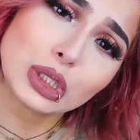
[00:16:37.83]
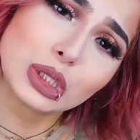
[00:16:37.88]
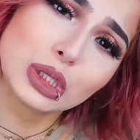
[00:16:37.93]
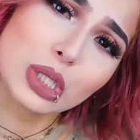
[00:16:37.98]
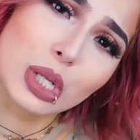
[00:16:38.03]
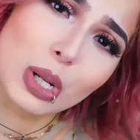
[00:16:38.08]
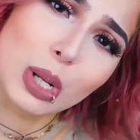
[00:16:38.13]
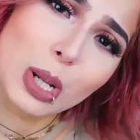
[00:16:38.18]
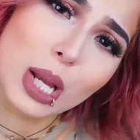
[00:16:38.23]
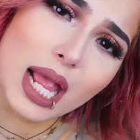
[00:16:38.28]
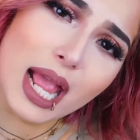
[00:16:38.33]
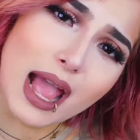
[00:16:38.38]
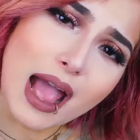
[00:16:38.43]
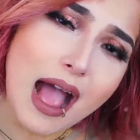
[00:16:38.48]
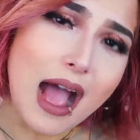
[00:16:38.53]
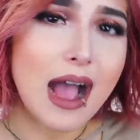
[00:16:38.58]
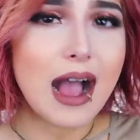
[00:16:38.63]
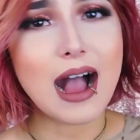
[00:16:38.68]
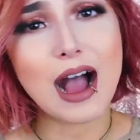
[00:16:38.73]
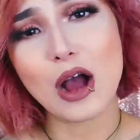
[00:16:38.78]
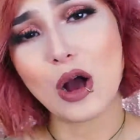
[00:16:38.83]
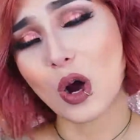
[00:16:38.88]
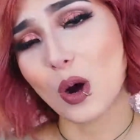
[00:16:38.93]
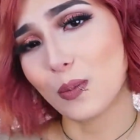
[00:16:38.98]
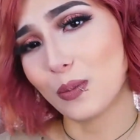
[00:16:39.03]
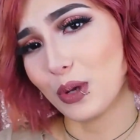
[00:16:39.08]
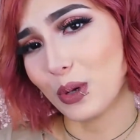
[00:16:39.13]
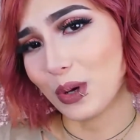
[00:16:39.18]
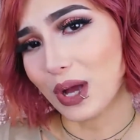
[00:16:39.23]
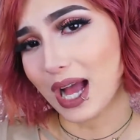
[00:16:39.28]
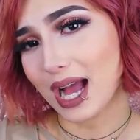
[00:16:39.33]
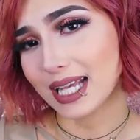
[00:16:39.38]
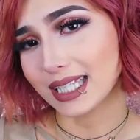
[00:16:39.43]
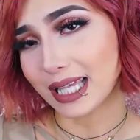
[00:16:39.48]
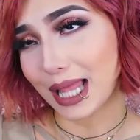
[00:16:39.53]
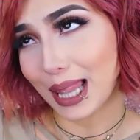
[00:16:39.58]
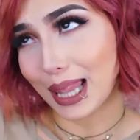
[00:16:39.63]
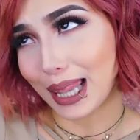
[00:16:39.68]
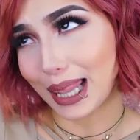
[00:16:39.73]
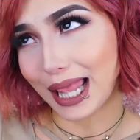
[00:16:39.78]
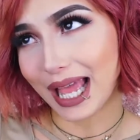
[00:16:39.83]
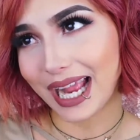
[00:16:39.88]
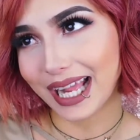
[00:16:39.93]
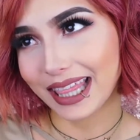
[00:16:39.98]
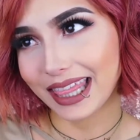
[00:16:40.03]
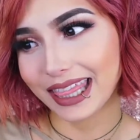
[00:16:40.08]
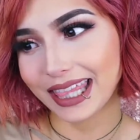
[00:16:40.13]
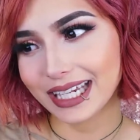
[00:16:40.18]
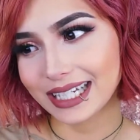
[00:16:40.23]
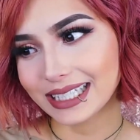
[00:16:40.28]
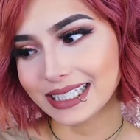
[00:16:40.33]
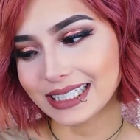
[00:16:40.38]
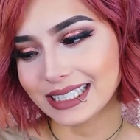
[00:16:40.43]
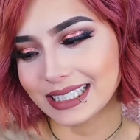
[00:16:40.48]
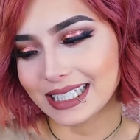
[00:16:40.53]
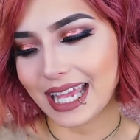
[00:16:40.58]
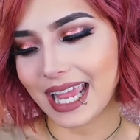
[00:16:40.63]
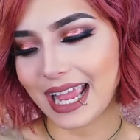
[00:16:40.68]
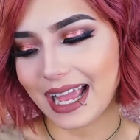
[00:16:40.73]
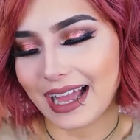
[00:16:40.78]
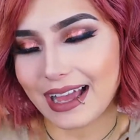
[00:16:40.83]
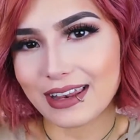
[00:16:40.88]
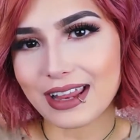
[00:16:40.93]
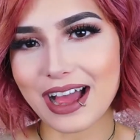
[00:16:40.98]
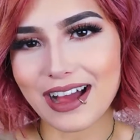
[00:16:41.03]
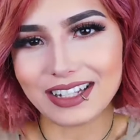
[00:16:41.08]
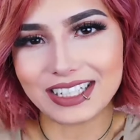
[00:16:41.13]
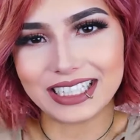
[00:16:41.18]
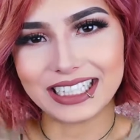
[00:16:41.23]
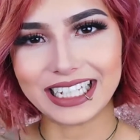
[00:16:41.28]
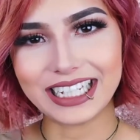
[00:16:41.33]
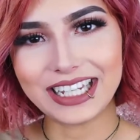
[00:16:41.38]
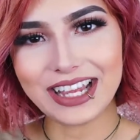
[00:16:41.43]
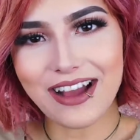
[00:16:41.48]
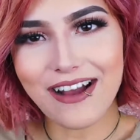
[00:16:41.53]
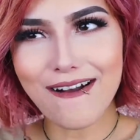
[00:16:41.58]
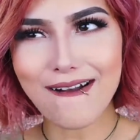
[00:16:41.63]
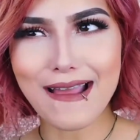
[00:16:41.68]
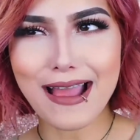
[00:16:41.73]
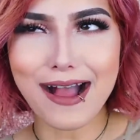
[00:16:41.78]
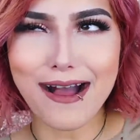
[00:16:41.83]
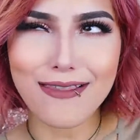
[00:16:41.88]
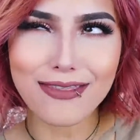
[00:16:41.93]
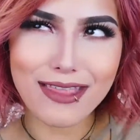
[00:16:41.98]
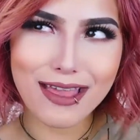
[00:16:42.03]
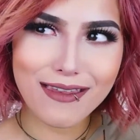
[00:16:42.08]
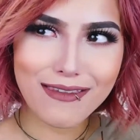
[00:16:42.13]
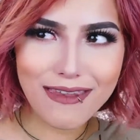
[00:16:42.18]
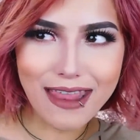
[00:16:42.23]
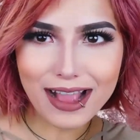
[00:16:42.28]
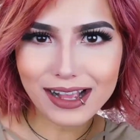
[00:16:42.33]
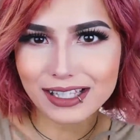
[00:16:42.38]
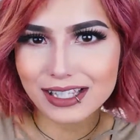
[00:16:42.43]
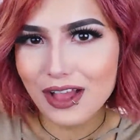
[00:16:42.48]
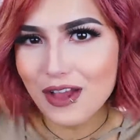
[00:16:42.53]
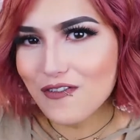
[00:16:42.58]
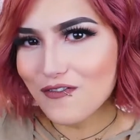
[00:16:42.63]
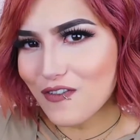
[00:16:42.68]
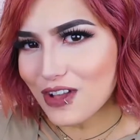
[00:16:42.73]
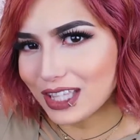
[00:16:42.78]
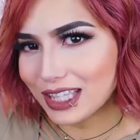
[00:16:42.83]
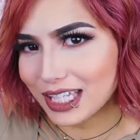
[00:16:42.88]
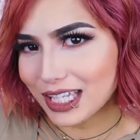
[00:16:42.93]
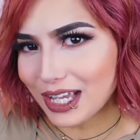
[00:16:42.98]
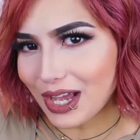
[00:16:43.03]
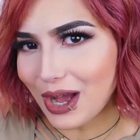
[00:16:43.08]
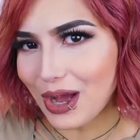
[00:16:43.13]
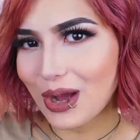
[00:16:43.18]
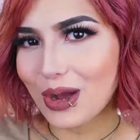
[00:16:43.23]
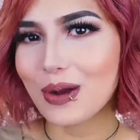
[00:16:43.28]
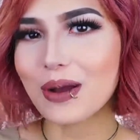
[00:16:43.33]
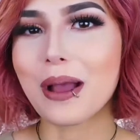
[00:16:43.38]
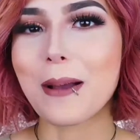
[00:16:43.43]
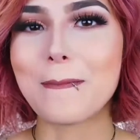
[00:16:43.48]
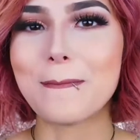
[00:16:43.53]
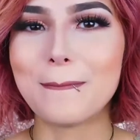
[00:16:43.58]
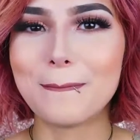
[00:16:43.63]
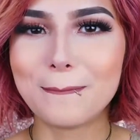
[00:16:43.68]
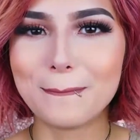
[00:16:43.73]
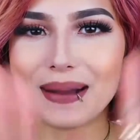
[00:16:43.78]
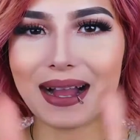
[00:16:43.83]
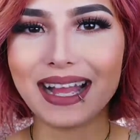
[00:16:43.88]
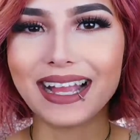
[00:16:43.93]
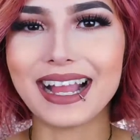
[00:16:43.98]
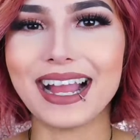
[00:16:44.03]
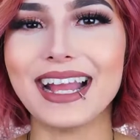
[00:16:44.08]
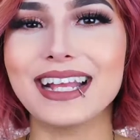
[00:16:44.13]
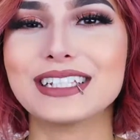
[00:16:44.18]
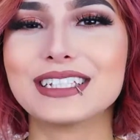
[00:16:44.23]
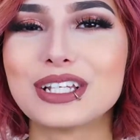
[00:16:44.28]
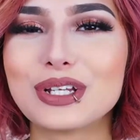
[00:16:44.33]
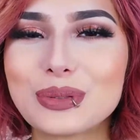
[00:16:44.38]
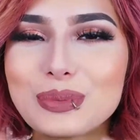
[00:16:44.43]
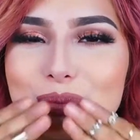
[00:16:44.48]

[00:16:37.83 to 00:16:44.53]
So yeah, I hope you guys like this, and I'll see y'all on the next video. Bye guys.